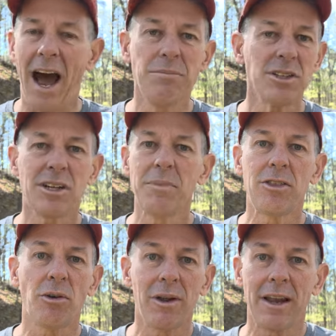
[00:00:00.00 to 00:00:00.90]
I'm just gonna
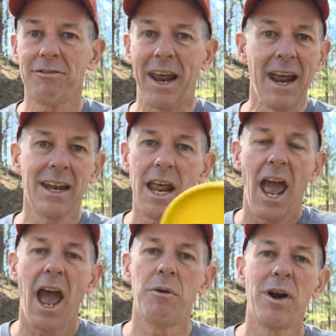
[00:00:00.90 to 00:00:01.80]
be throwing left-handed
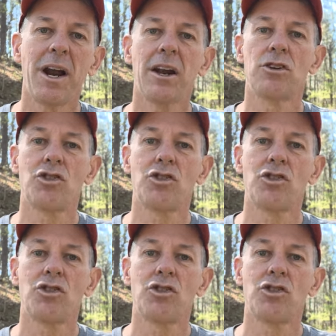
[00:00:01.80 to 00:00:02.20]
and we're gonna